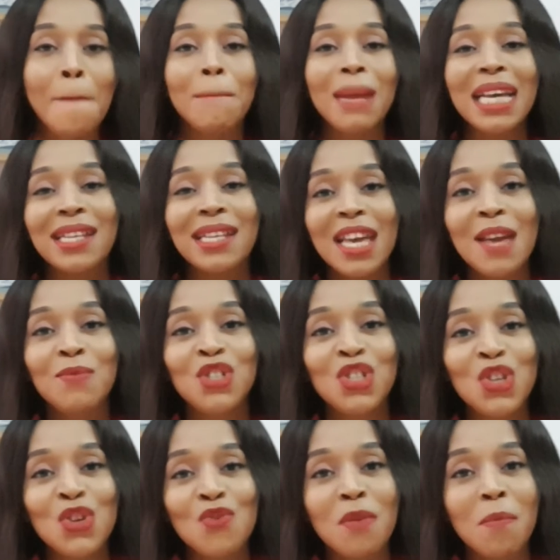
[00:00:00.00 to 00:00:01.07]
My name
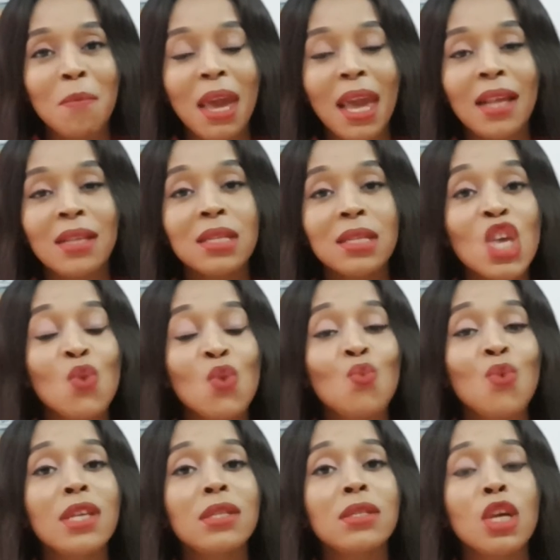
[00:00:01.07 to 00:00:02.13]
still remains
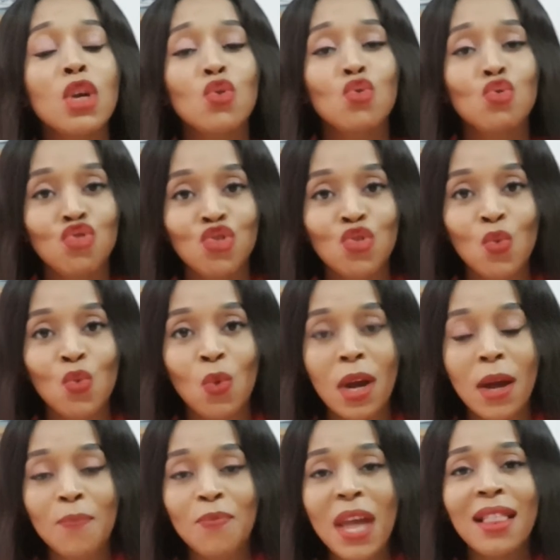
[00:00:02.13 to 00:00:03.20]
Ibeju-Lekki,